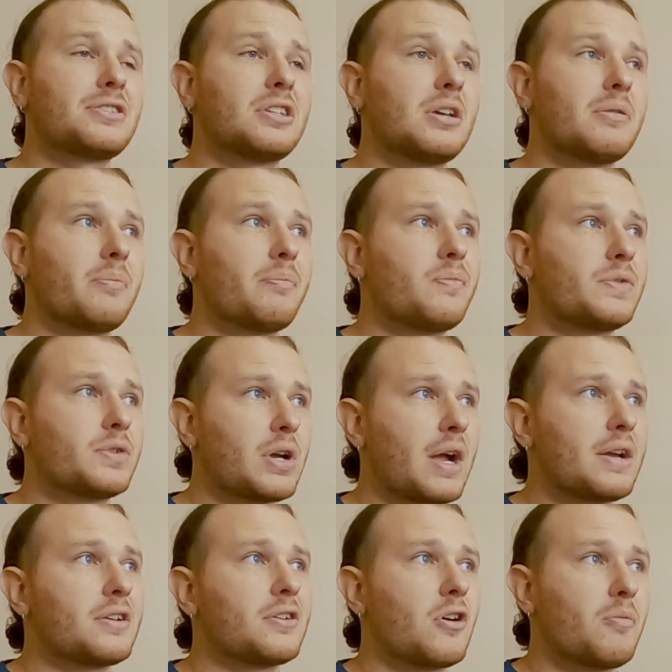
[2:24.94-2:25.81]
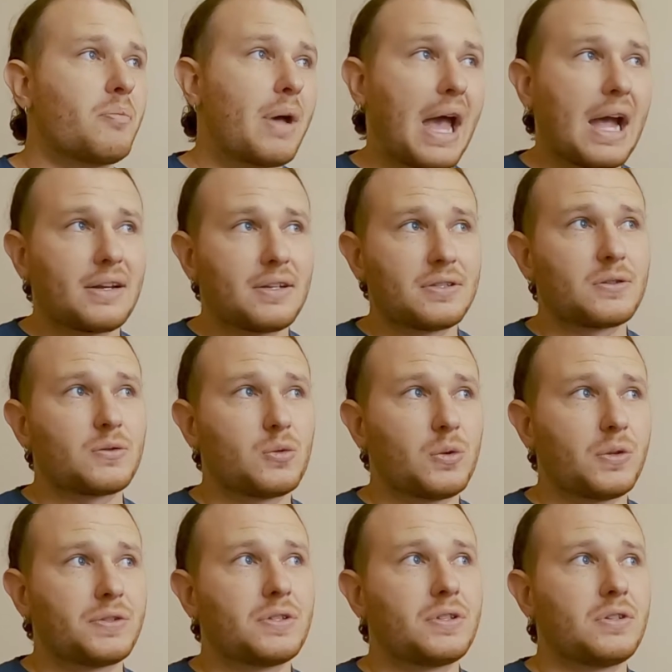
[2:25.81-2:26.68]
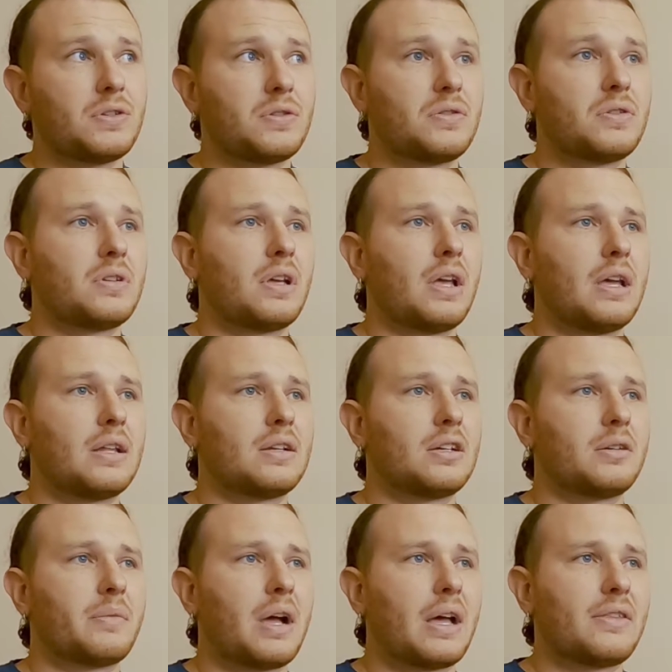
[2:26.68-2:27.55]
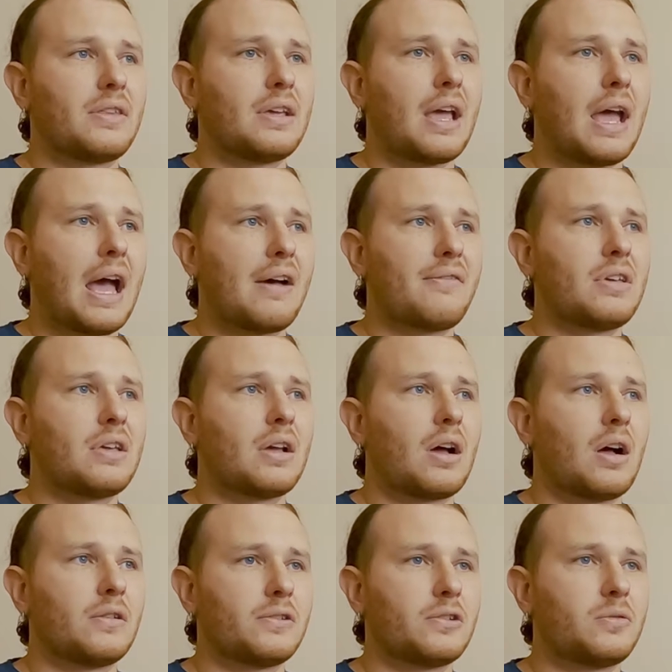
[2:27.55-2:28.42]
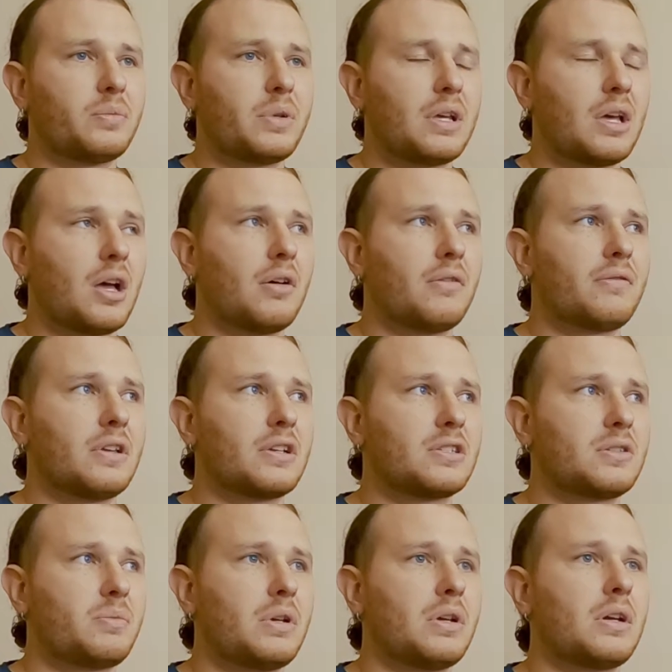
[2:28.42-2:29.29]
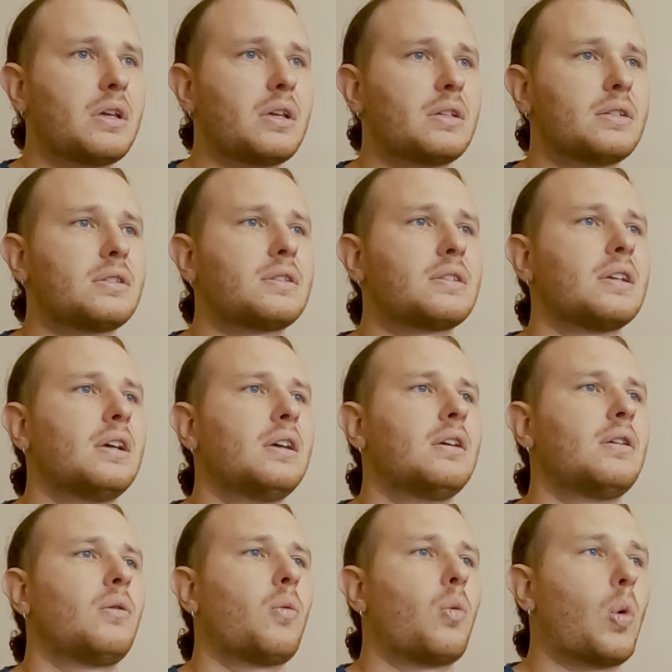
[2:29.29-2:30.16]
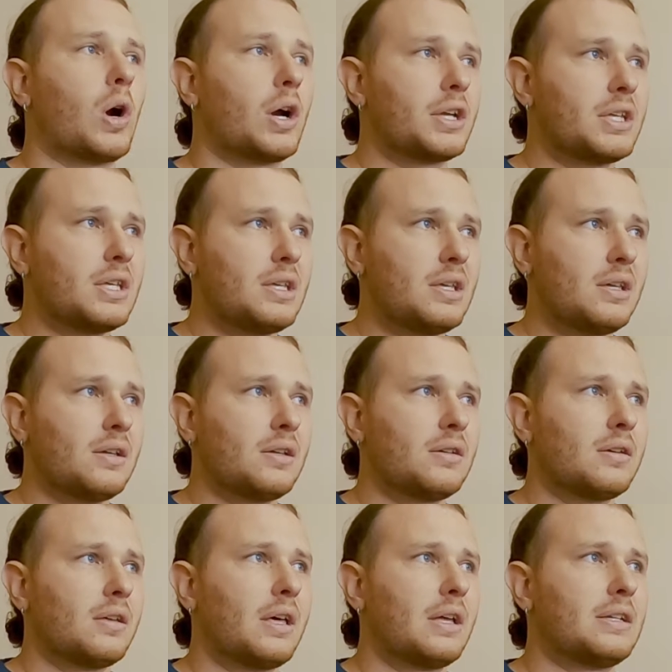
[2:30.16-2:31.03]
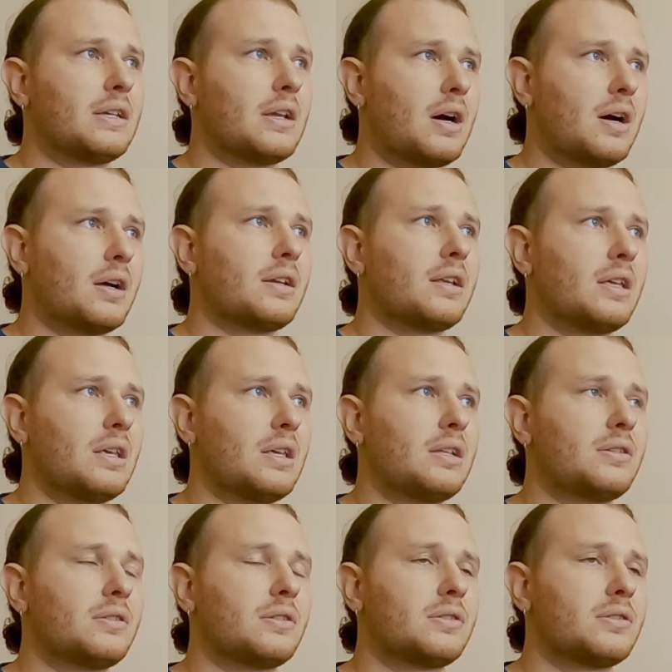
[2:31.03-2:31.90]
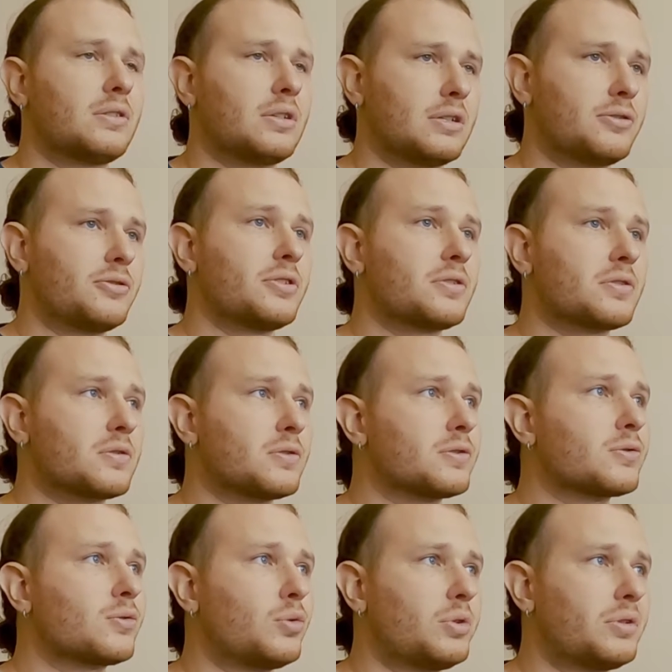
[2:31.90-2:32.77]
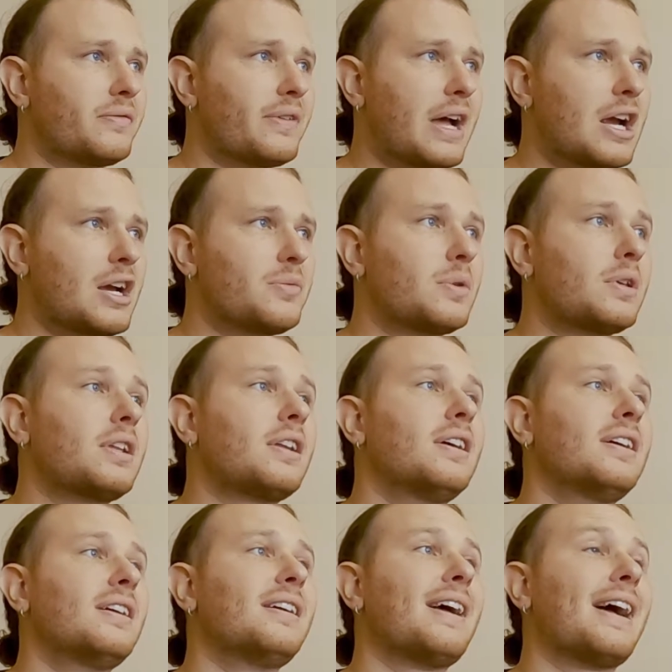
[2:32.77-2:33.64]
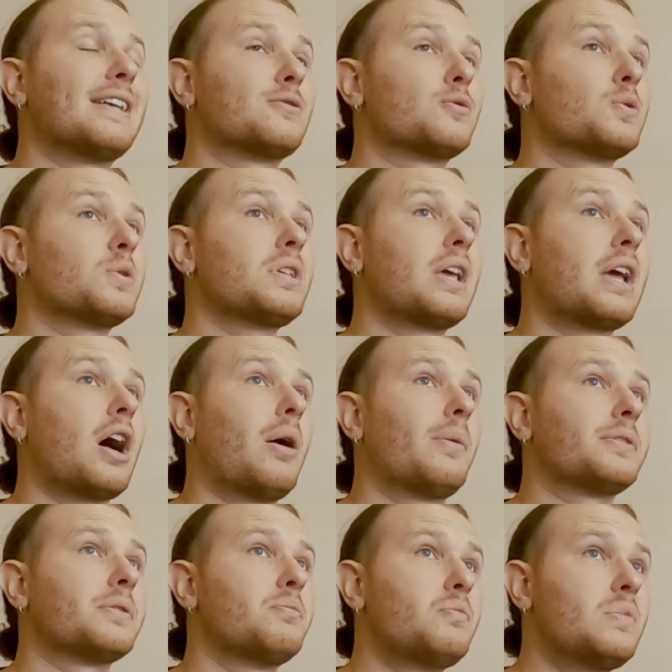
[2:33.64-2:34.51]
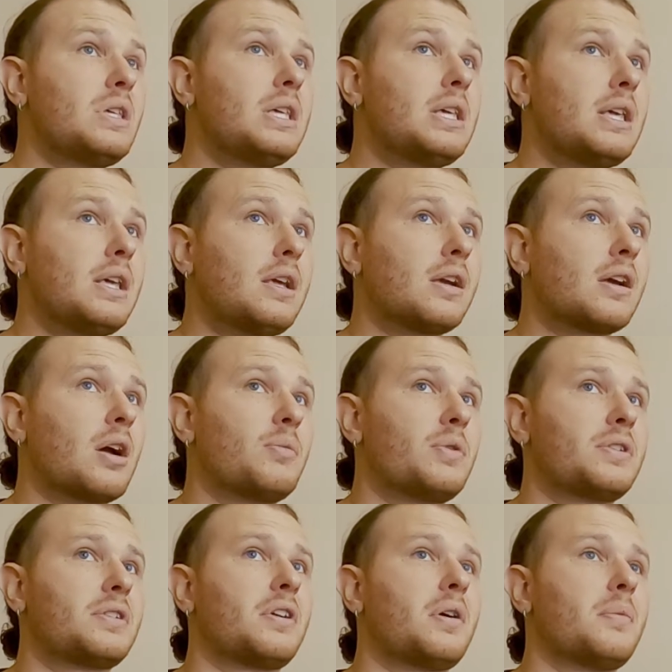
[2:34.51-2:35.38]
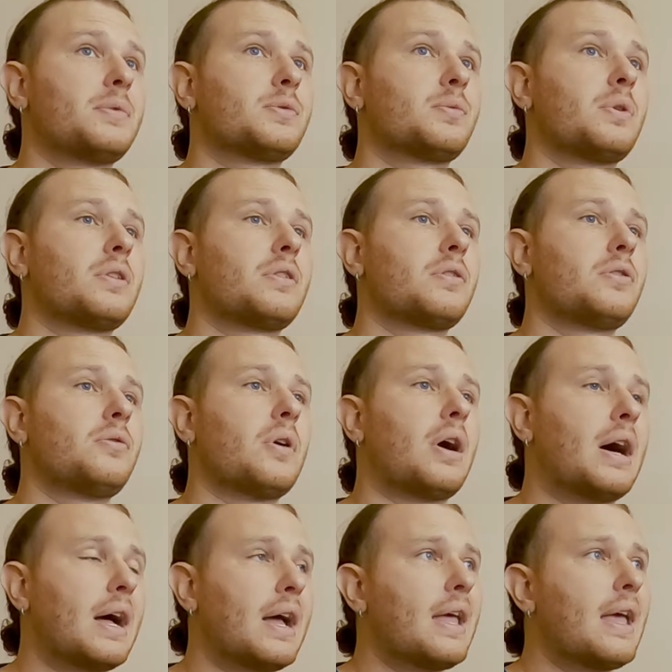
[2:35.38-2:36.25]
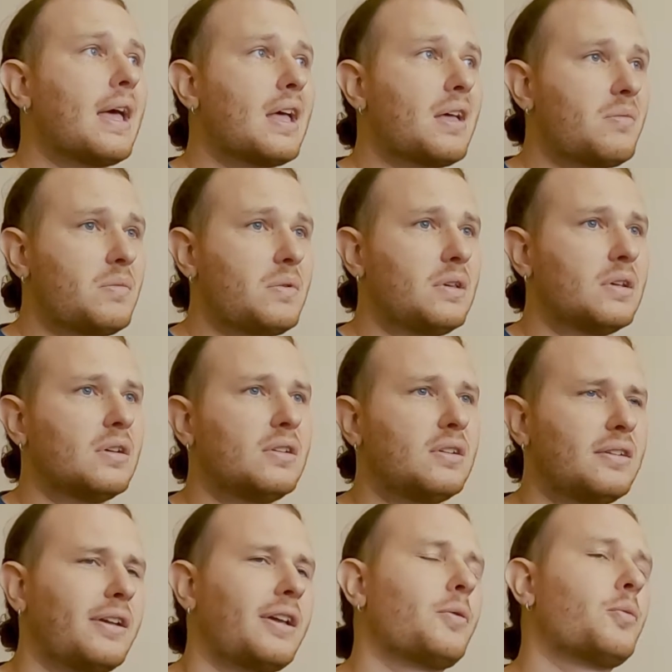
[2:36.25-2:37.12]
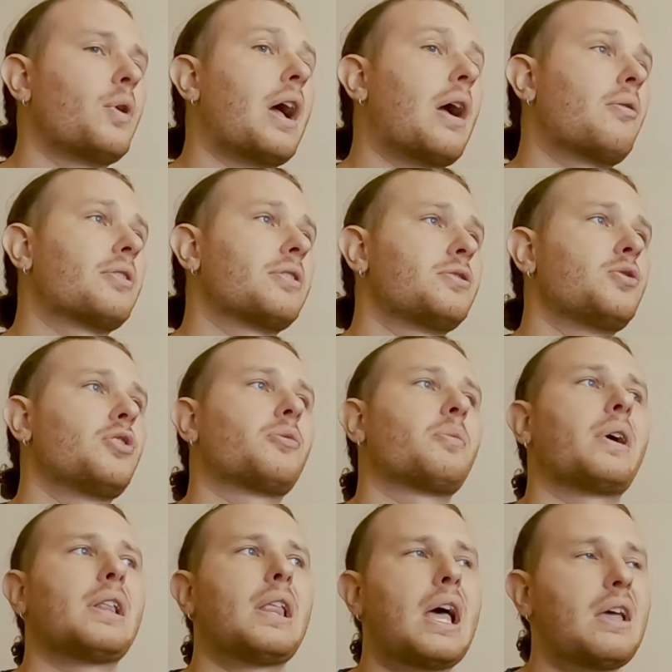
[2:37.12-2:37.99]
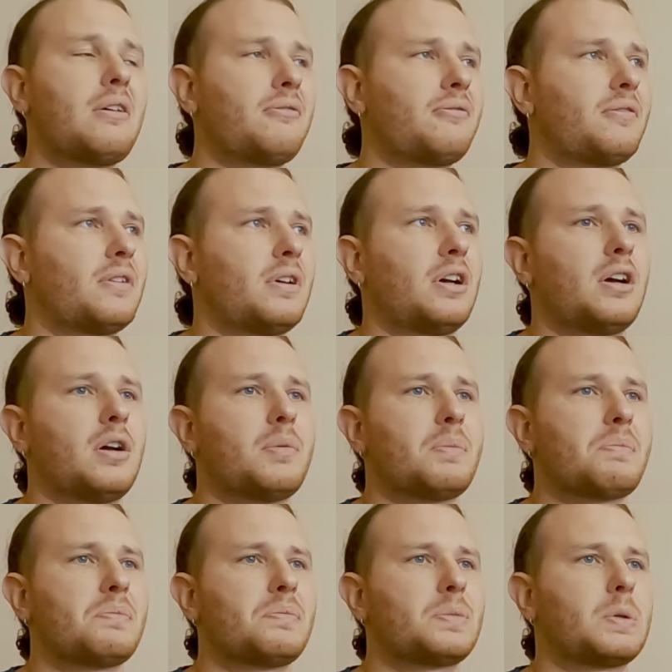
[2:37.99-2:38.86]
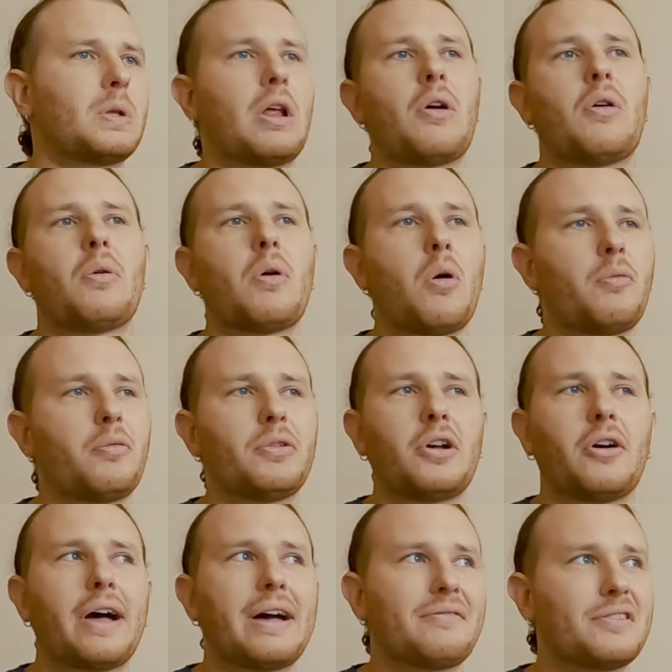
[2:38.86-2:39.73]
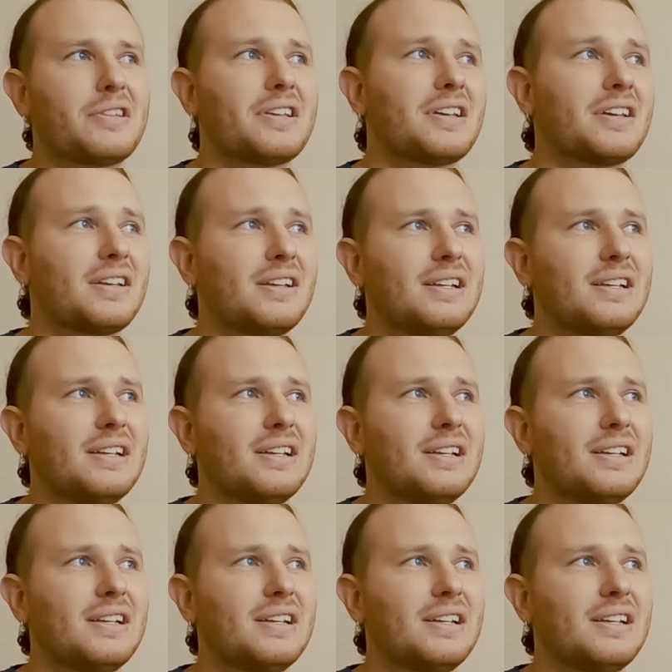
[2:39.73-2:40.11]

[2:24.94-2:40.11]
actually trying to go back to school soon, and I think having a little bit of experience working and not in a traditional school environment has really helped me come to terms with who I am and what I want to do with my life. So now hopefully I'll have